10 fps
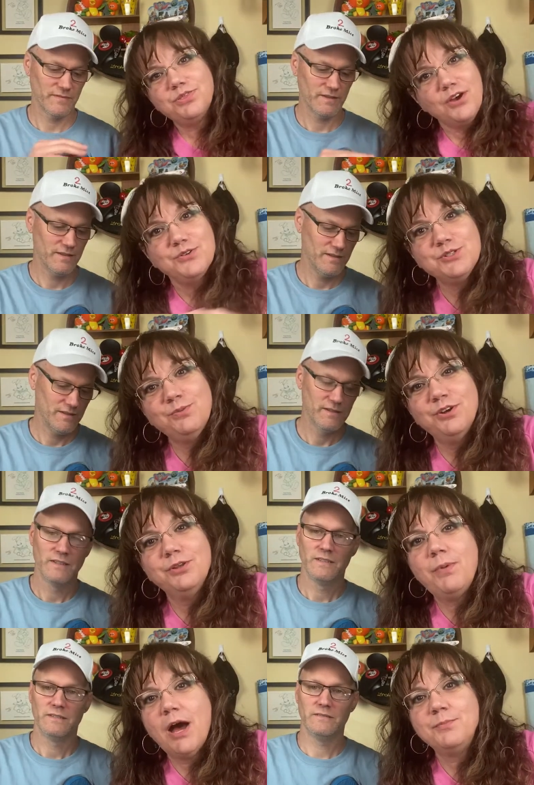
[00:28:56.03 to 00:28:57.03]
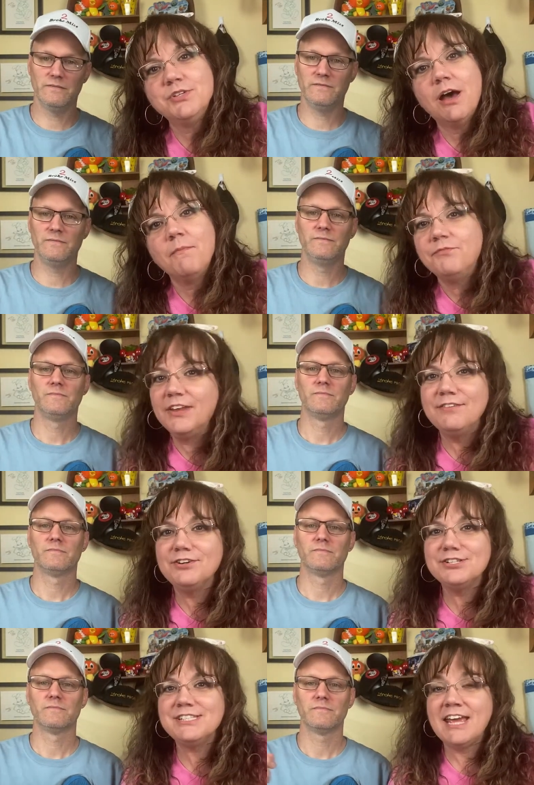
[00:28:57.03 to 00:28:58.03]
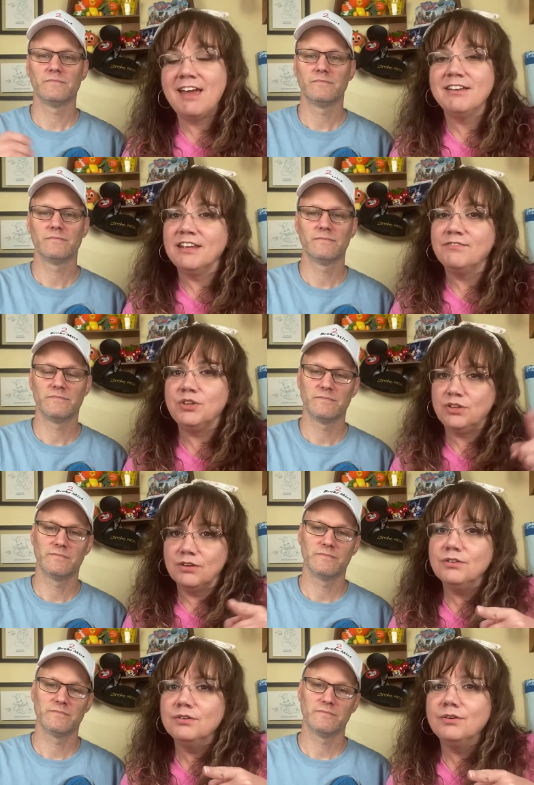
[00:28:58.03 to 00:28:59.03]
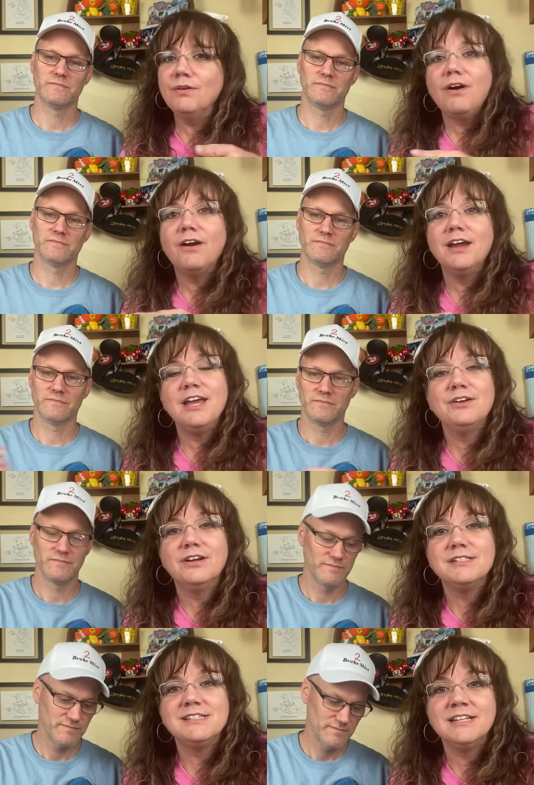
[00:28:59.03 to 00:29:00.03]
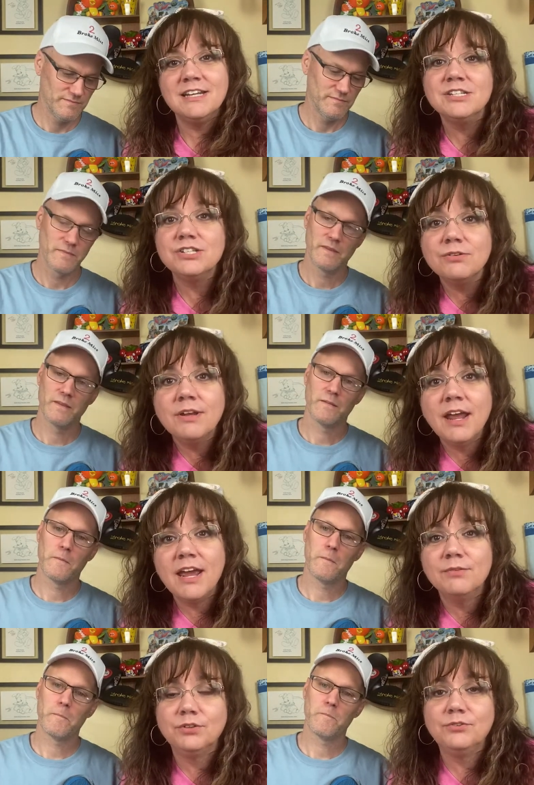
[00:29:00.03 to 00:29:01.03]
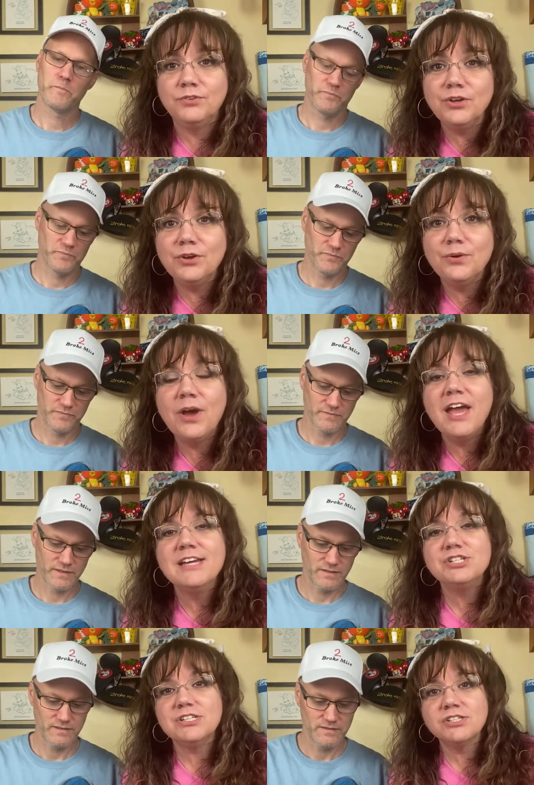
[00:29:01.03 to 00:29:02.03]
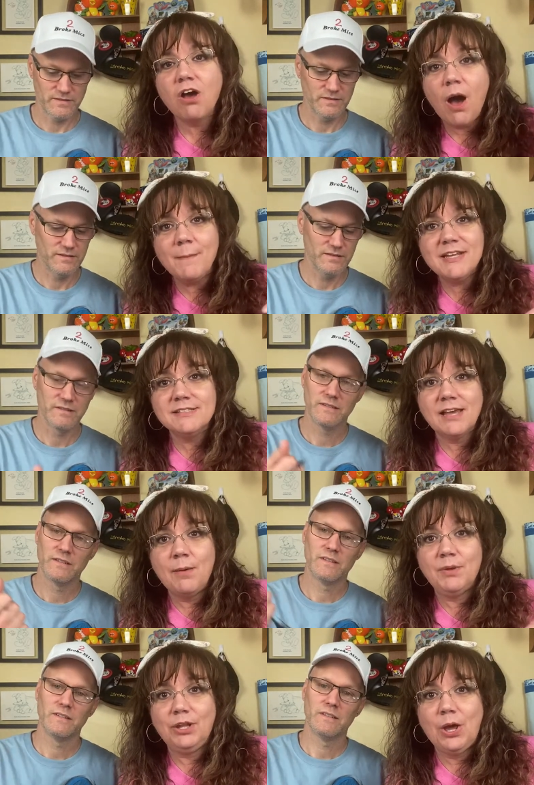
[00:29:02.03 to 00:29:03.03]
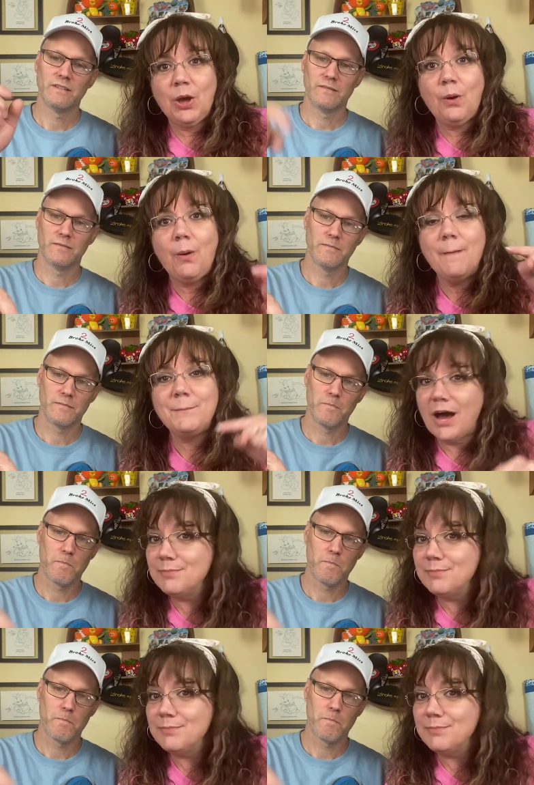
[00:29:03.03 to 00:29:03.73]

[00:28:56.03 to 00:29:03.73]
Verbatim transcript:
Speaker 1: the those were the Pop Top flavors, and if you are interested in doing a review, just comment down below Pop